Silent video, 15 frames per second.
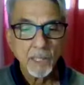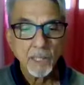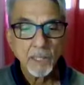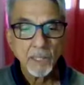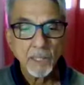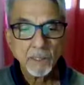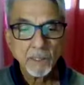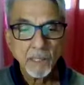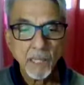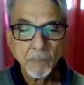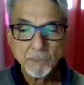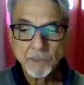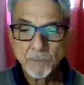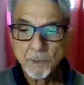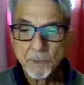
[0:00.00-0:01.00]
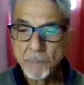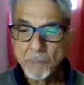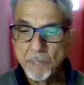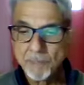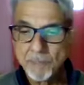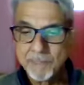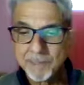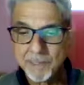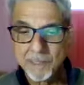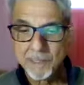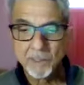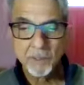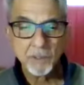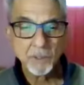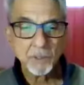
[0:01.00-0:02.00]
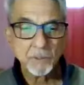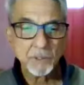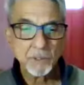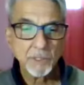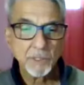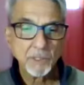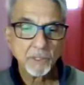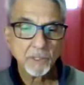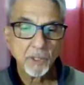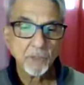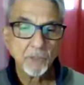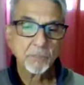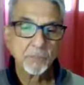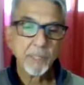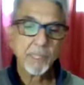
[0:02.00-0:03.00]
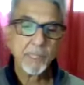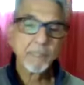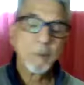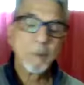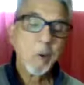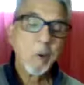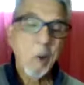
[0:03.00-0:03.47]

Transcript: It comes from my Vasana load and it goes back